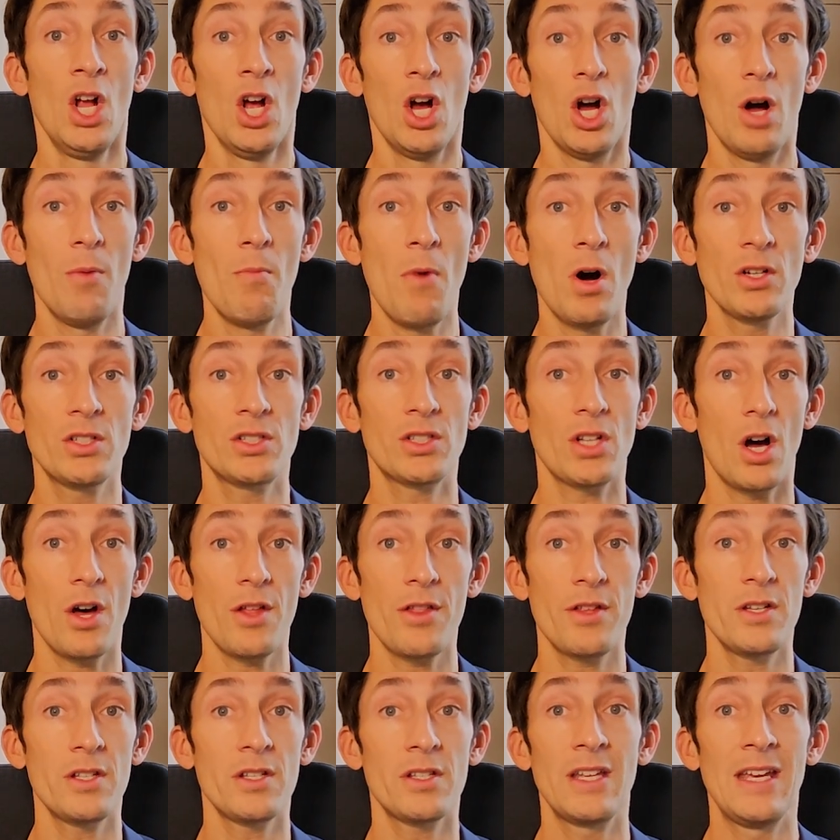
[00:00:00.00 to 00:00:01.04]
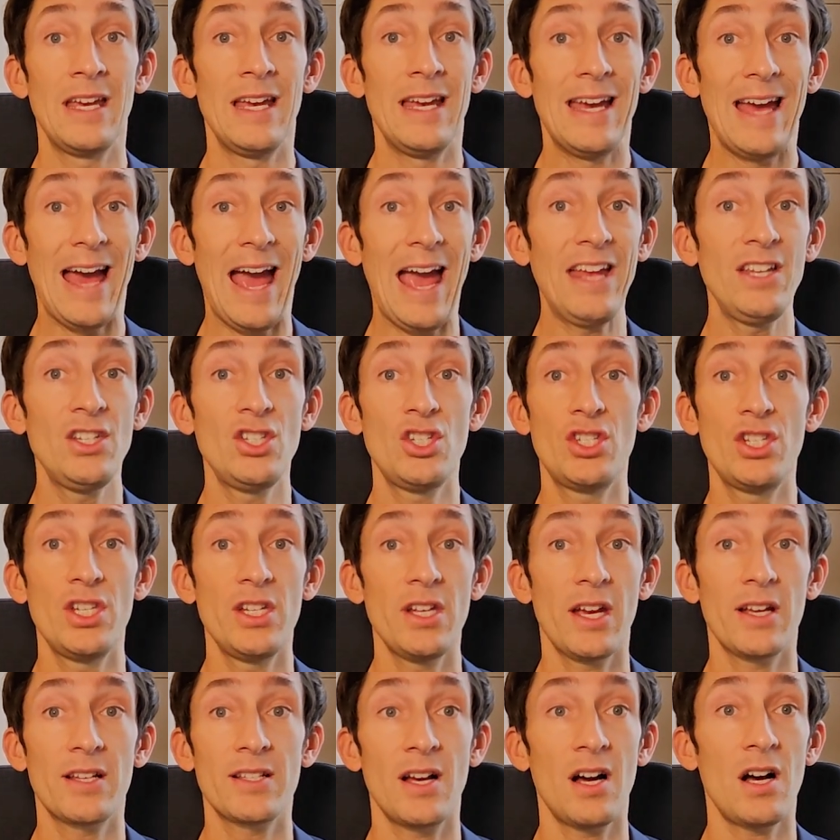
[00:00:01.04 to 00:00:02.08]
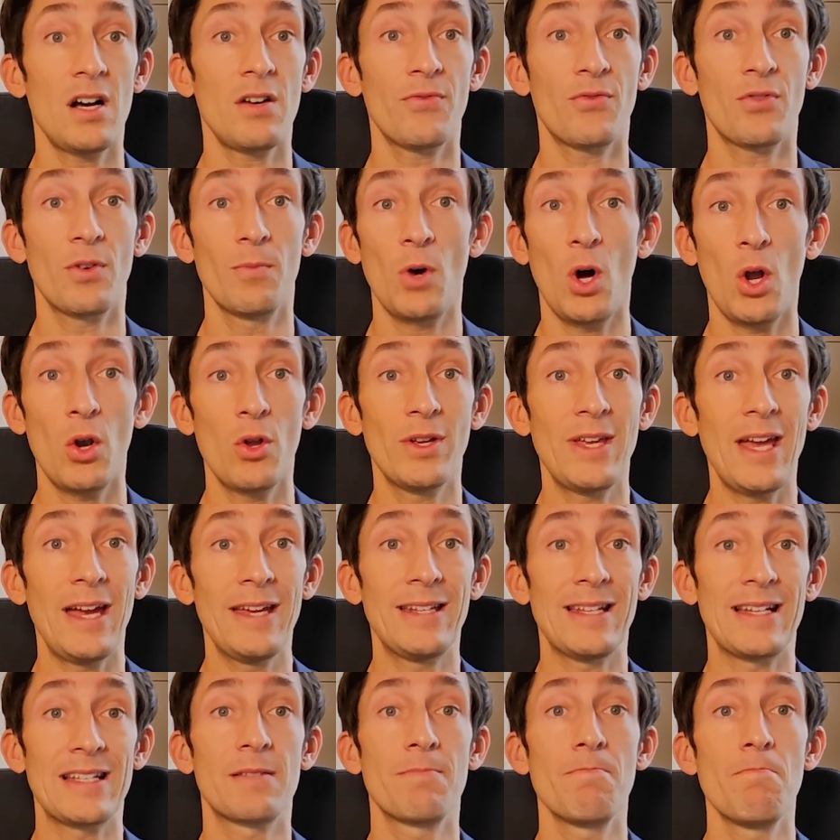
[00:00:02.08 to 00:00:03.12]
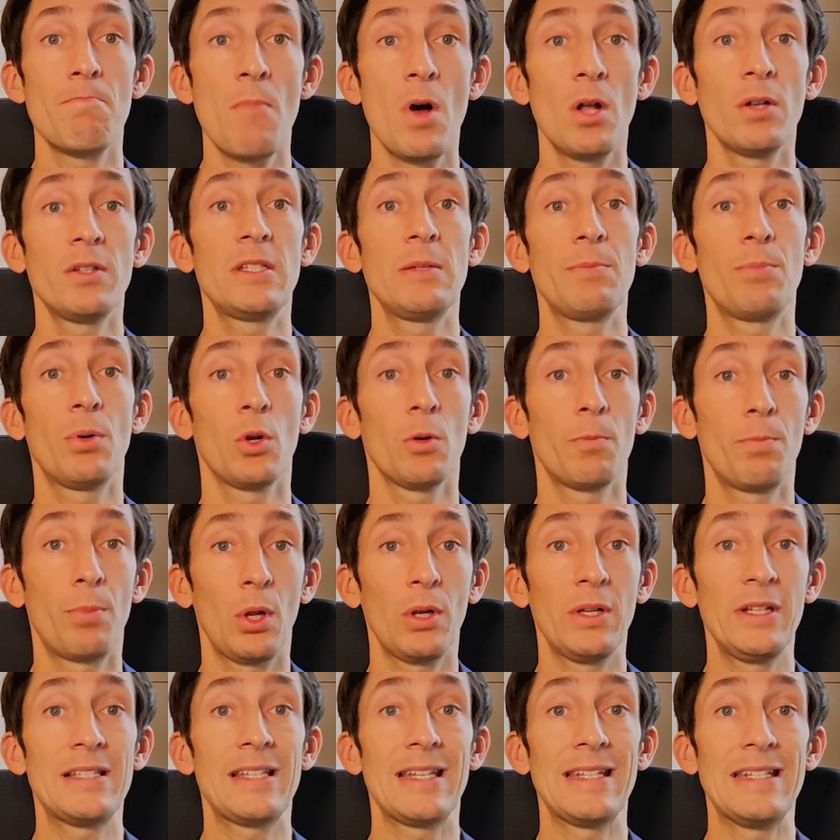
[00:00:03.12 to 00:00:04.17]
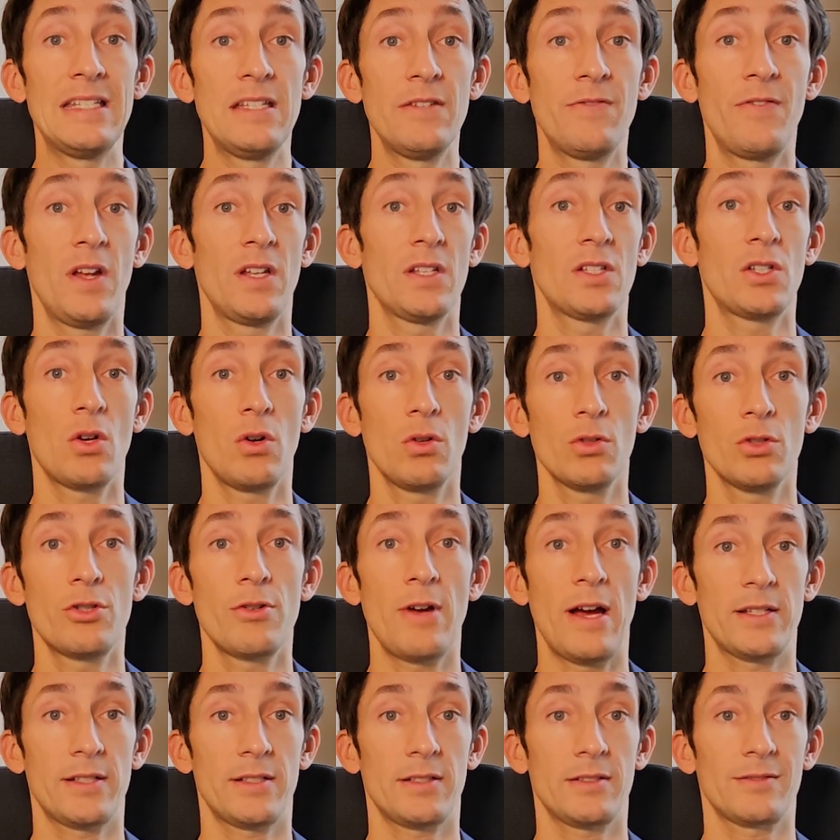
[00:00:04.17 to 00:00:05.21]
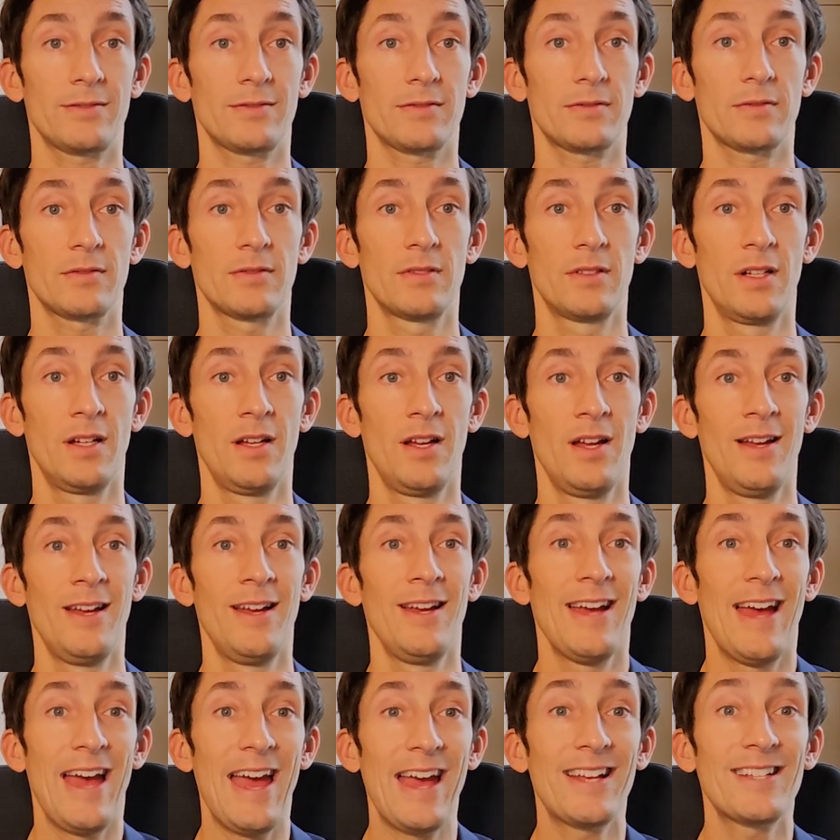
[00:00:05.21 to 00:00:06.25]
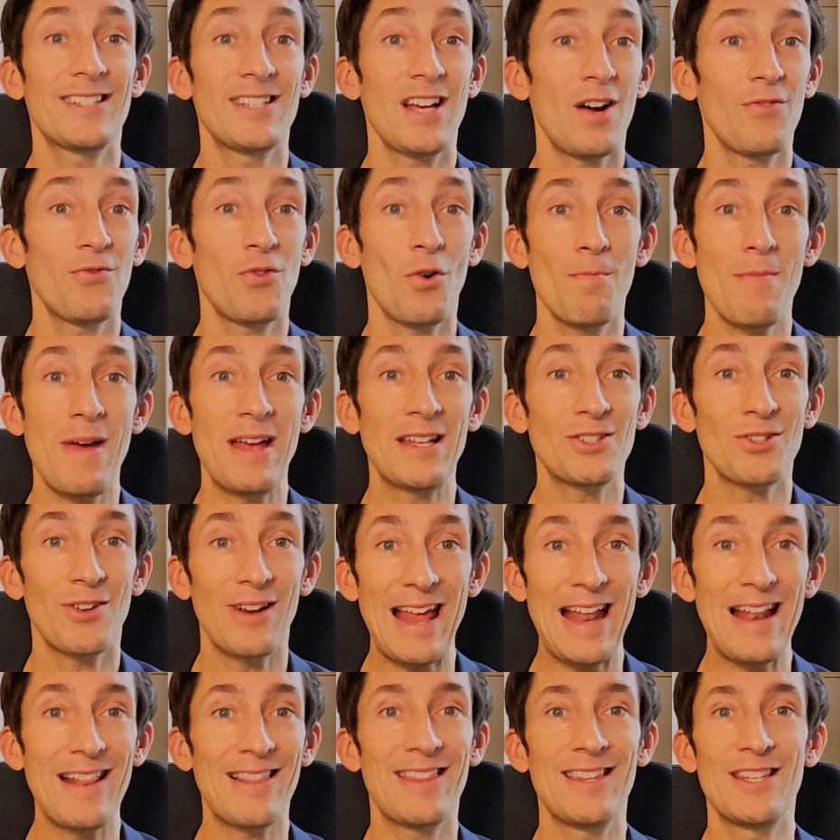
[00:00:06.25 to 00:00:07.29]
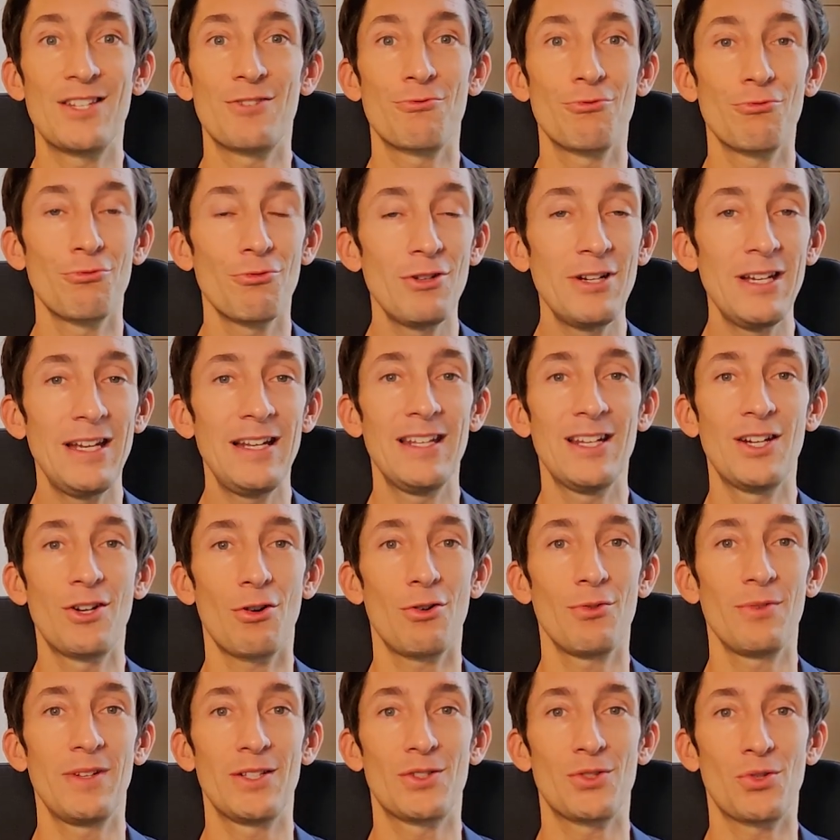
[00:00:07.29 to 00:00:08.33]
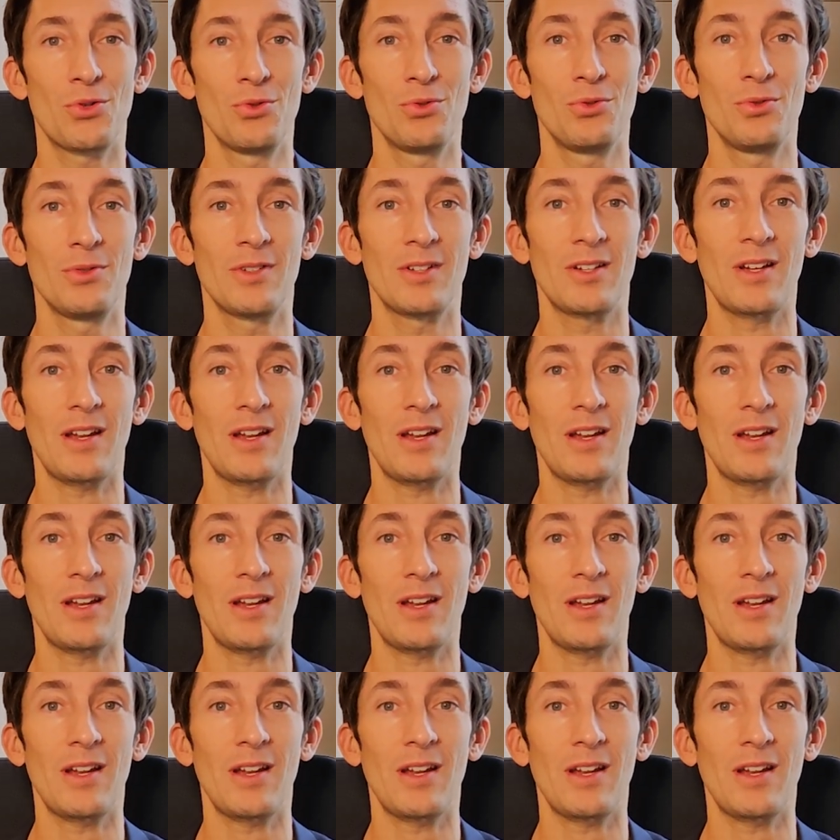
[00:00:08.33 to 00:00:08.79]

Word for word: Amongst others, HGXR from Hologate has multiple police and defense contracts. XR for mental health is really growing too.